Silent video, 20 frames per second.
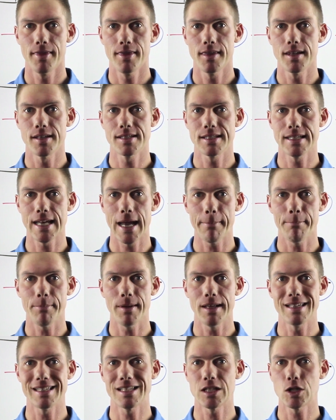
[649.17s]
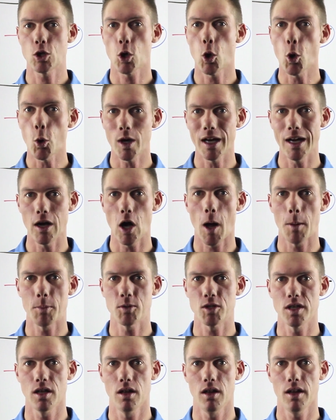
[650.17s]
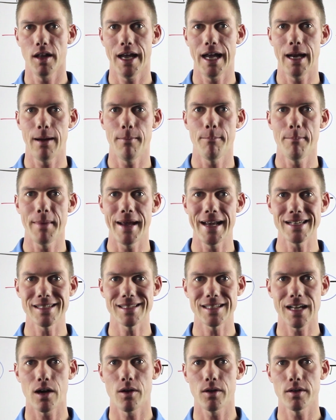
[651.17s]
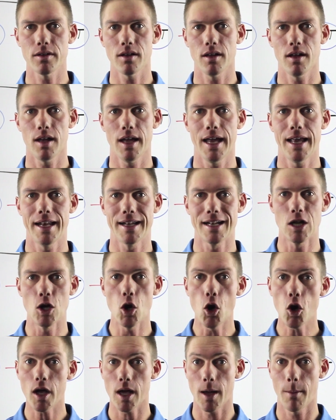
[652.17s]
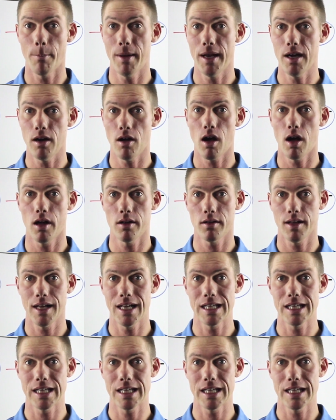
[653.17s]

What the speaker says: The step is totally optional and may sound and look a bit odd,